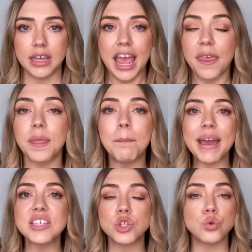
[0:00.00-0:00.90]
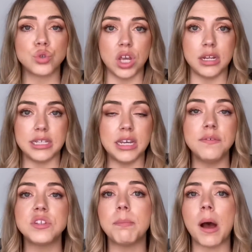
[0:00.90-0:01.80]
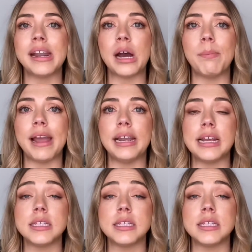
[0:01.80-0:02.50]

The best alternative to buy now, pay later,